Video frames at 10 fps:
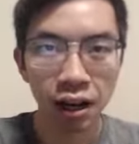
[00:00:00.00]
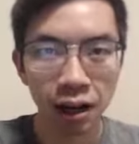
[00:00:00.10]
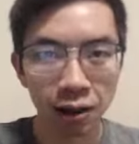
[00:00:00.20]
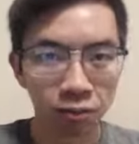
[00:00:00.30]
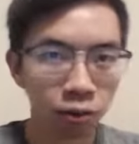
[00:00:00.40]

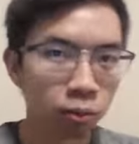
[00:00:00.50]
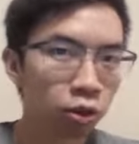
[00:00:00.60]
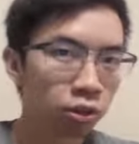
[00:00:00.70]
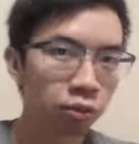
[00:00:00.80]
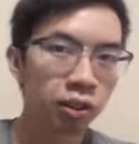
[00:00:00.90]
For
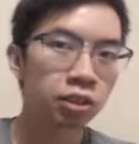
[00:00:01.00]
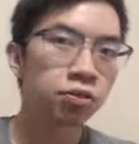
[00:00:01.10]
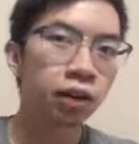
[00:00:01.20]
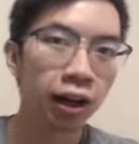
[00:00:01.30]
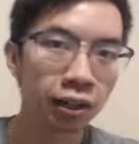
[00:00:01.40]
most of it, it's
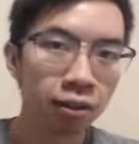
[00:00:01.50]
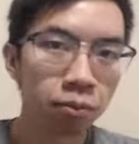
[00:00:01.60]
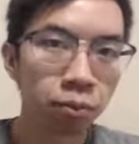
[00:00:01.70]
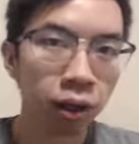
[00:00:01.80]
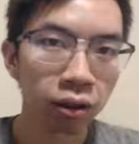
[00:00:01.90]
fine.
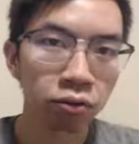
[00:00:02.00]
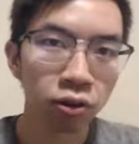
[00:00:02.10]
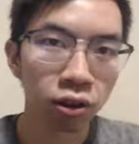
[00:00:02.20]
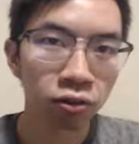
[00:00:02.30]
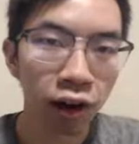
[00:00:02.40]
But
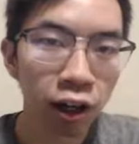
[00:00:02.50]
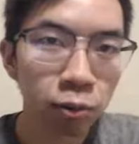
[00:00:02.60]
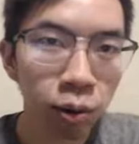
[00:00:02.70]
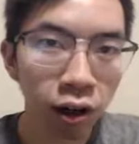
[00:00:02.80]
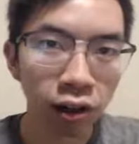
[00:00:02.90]
for the final
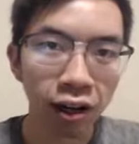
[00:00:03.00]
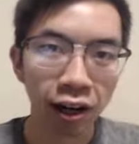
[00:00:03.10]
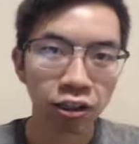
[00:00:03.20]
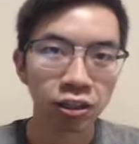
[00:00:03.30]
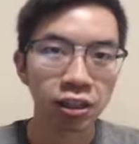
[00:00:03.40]
part,
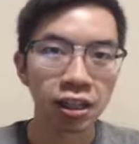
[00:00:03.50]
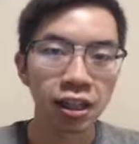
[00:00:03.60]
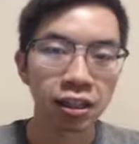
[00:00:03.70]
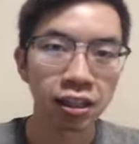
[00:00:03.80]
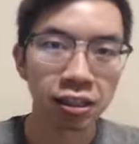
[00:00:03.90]
actually,
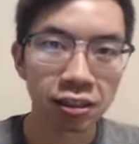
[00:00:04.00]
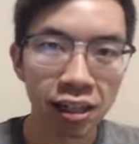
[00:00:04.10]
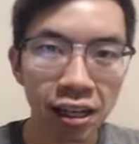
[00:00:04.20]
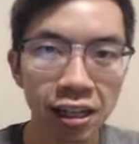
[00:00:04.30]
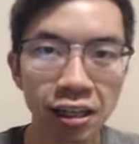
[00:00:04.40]
it is
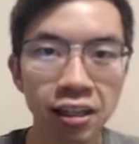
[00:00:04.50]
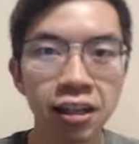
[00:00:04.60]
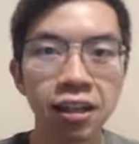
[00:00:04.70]
a